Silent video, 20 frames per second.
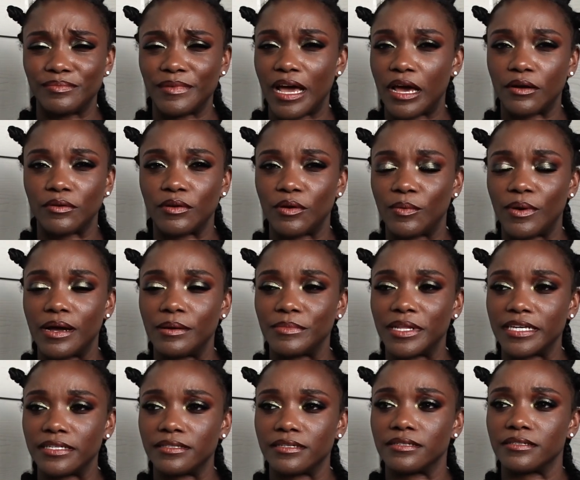I don't know why I'm
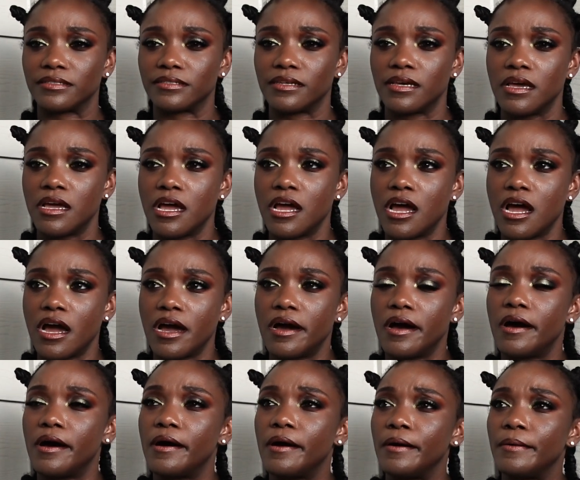like this.
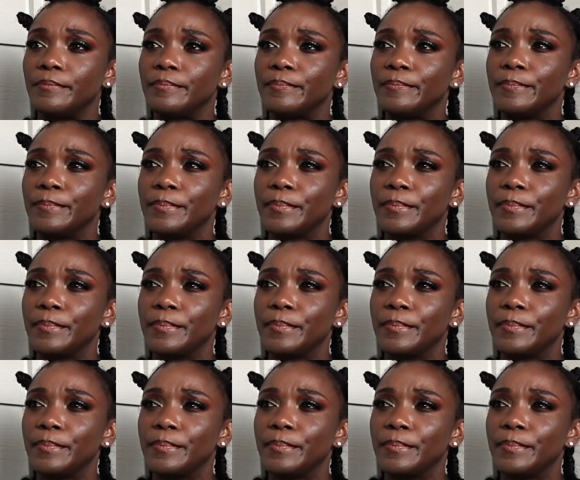And